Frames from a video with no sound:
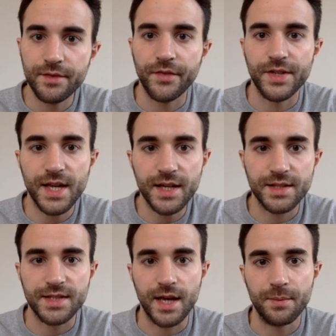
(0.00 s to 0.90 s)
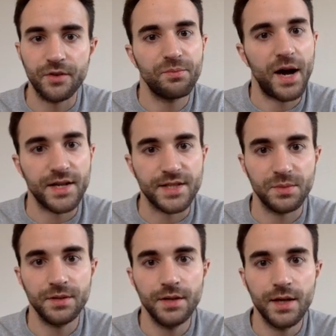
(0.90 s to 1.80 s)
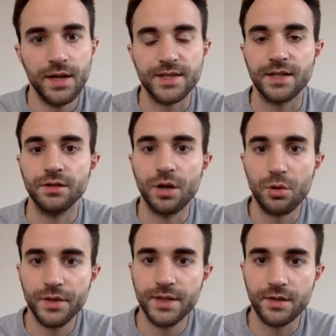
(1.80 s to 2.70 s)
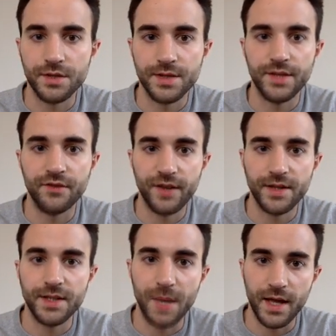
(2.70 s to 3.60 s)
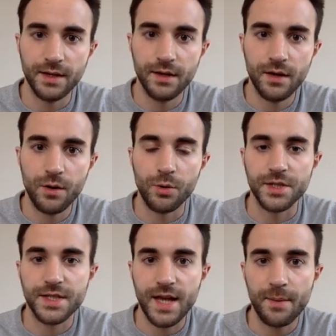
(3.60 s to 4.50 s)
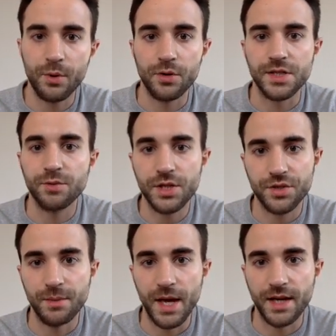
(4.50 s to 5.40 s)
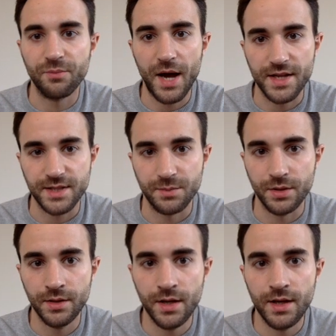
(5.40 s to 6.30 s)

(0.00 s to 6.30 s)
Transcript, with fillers: then the second step, if possible, is to lower the dose of the offending med or stop or switch the med, if possible,